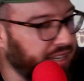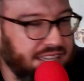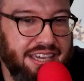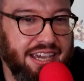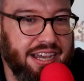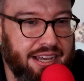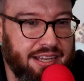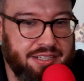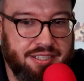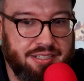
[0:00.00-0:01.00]

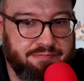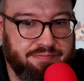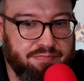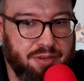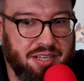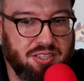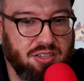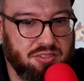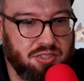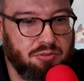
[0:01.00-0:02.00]
Yeah, but it's
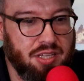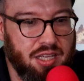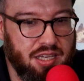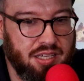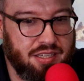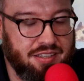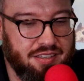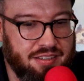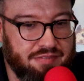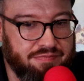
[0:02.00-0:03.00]
also like,
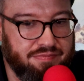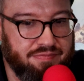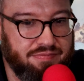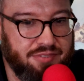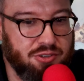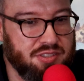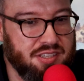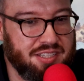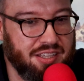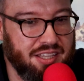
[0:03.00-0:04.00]
here's
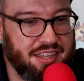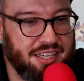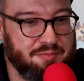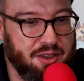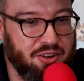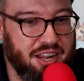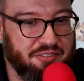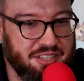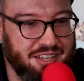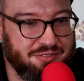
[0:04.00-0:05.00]
the silly thing about it.
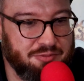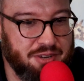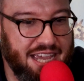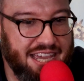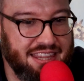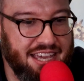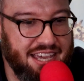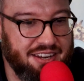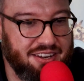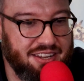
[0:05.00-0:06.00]
Every time someone had
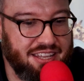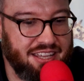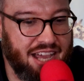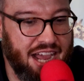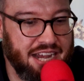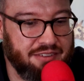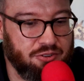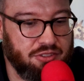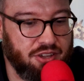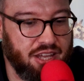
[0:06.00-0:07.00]
that, I
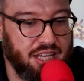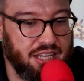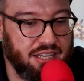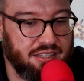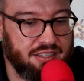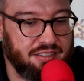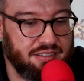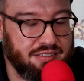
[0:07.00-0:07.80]
never thought like,